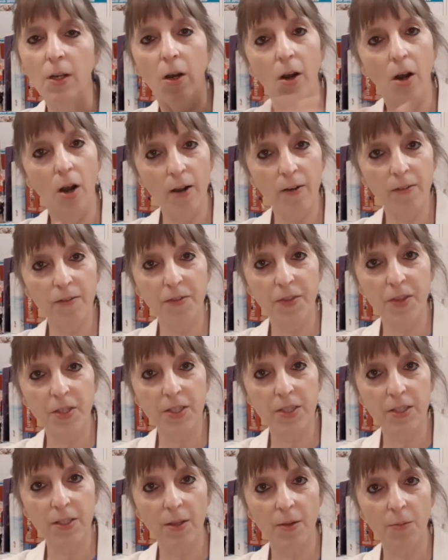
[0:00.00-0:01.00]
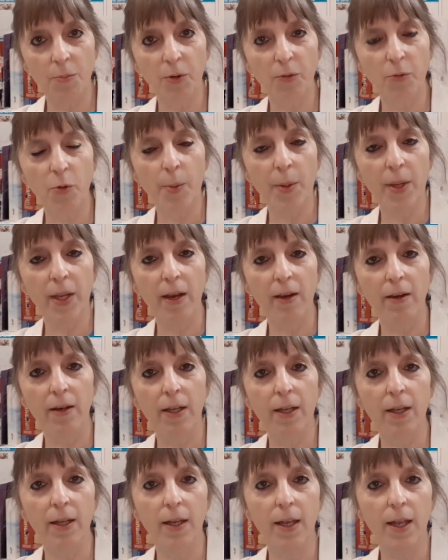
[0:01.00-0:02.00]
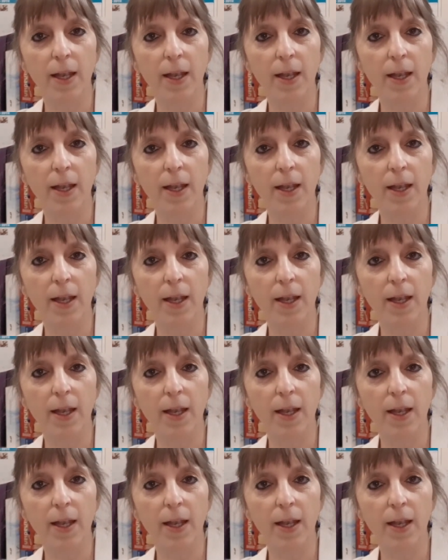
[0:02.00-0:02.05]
off the performing area